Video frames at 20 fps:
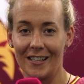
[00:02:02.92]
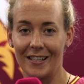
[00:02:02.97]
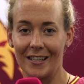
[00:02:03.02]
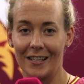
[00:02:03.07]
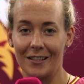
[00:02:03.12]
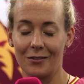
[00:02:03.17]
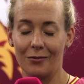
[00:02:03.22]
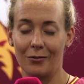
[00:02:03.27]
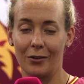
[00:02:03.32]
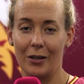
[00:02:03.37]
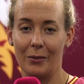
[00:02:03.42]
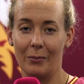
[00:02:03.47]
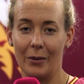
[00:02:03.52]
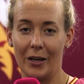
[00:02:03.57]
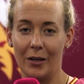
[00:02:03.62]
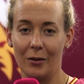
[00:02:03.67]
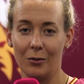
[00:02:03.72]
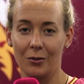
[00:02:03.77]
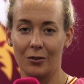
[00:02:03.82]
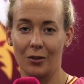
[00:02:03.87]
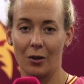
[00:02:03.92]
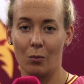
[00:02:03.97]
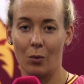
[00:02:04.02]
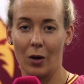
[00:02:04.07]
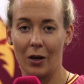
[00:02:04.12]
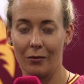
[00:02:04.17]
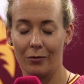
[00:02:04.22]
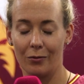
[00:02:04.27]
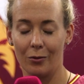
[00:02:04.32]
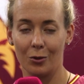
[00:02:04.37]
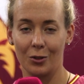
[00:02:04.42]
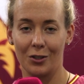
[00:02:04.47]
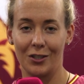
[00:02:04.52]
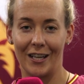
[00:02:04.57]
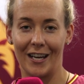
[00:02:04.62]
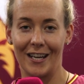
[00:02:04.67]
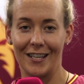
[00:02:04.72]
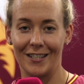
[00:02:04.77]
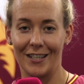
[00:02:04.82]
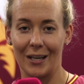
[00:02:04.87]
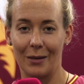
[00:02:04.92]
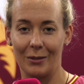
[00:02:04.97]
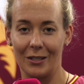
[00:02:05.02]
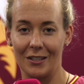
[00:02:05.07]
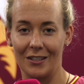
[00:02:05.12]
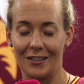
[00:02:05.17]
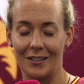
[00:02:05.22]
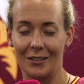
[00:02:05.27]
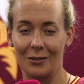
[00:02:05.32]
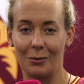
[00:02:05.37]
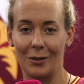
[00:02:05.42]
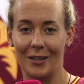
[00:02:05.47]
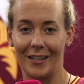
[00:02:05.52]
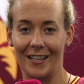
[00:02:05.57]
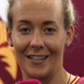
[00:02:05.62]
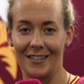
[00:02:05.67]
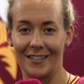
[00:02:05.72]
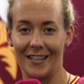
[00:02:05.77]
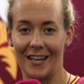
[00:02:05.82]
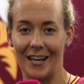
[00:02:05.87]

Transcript: against Fremantle, so one force change coming into this weekend's